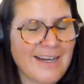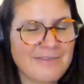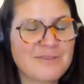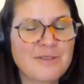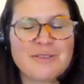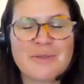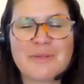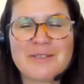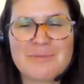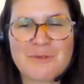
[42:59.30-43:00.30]
I've known a
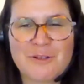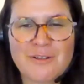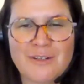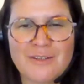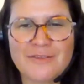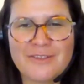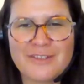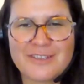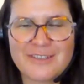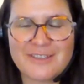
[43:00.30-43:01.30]
bit more of
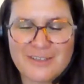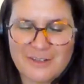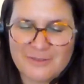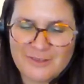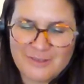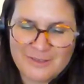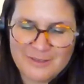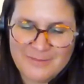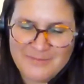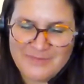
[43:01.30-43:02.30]
the of the
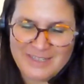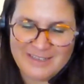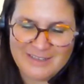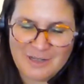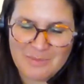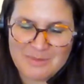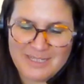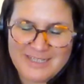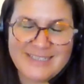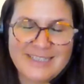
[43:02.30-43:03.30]
uh,
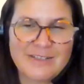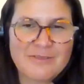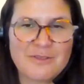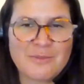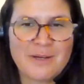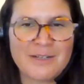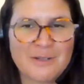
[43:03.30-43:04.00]
complexity of human